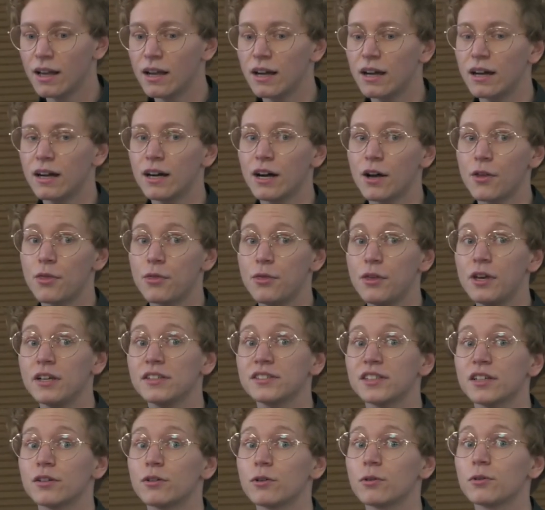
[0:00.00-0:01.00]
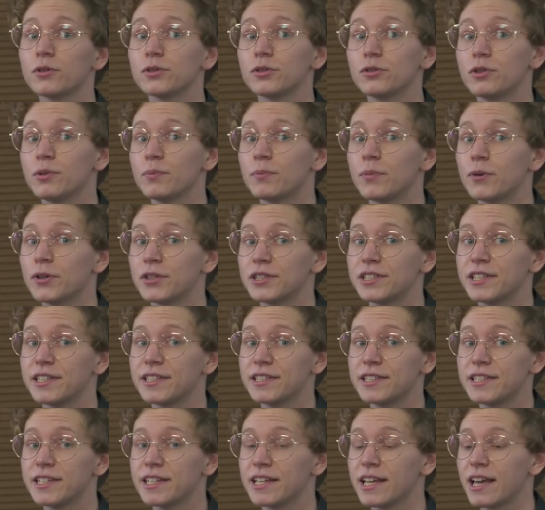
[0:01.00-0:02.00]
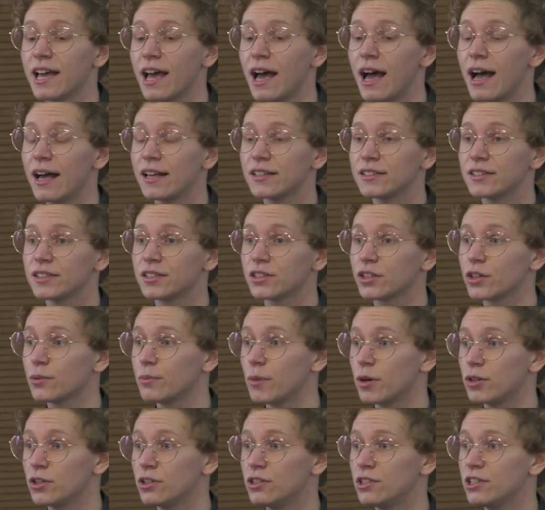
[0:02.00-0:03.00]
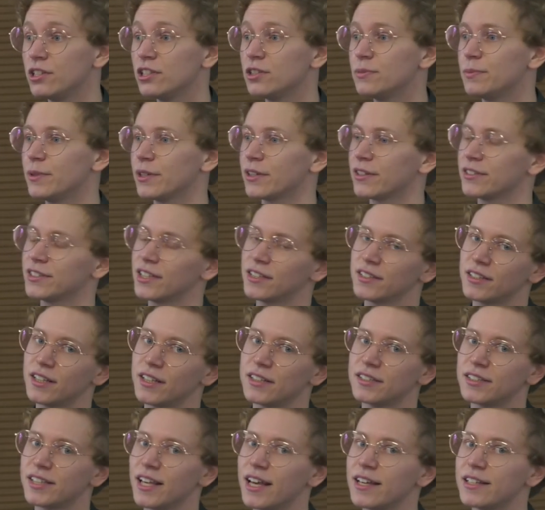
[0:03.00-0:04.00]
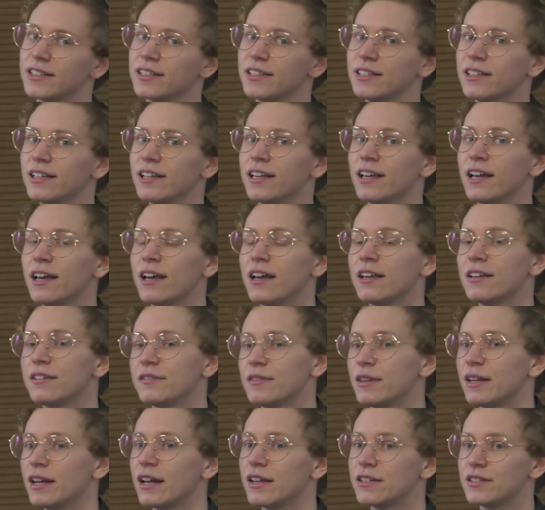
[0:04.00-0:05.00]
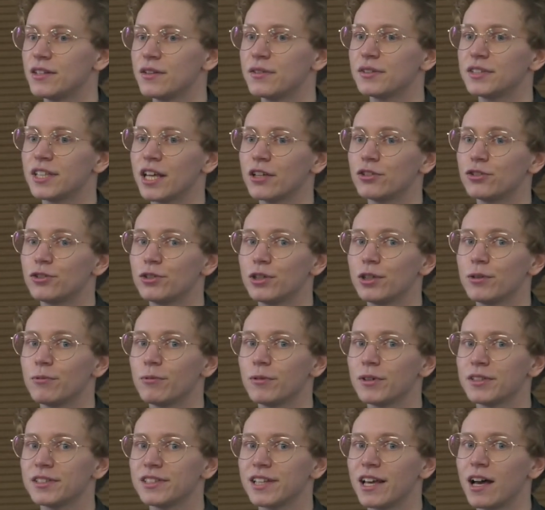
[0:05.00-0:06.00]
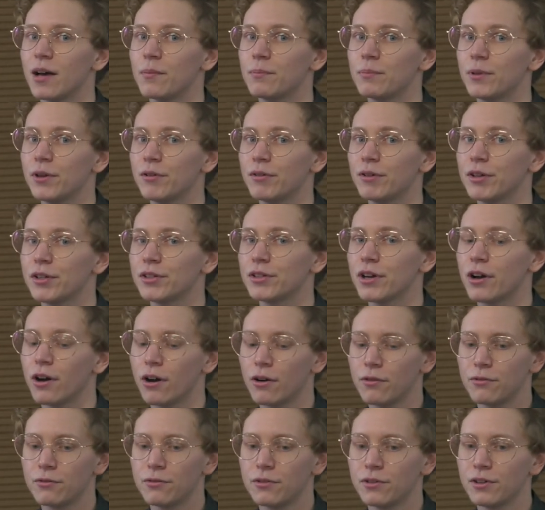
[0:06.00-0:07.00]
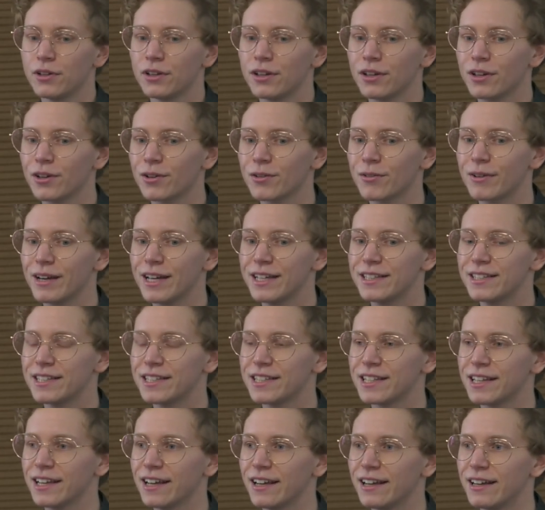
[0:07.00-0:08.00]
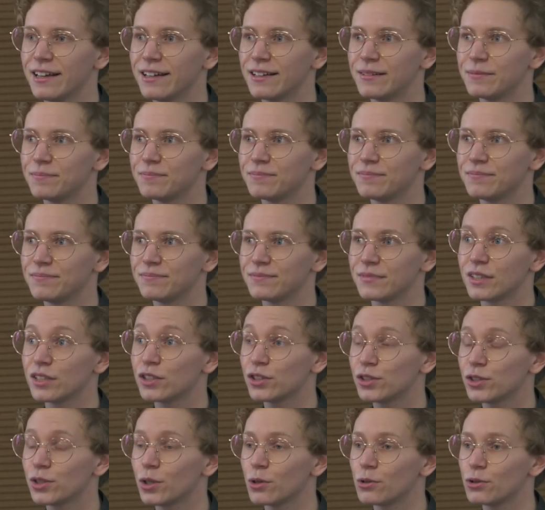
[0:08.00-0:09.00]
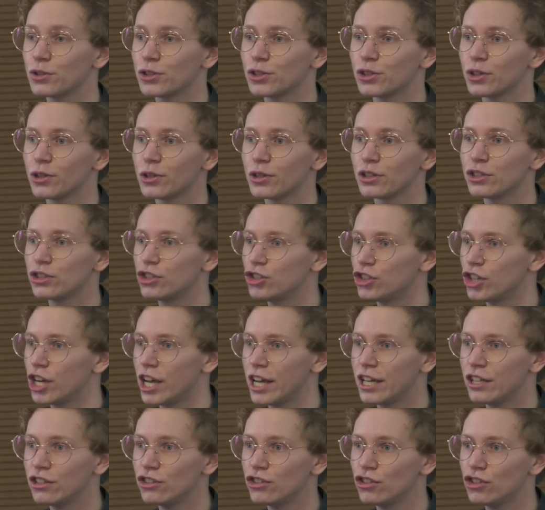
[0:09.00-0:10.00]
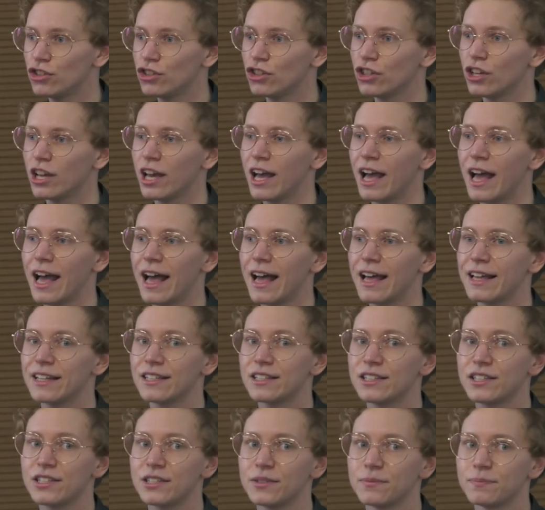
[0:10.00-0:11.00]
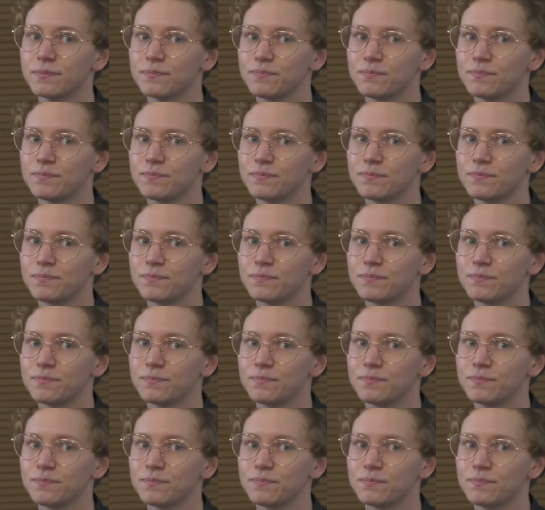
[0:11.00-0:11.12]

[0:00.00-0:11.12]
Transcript: Uh, things are also important as commodities because, as I said, the 19th century was a period of great um, social change. And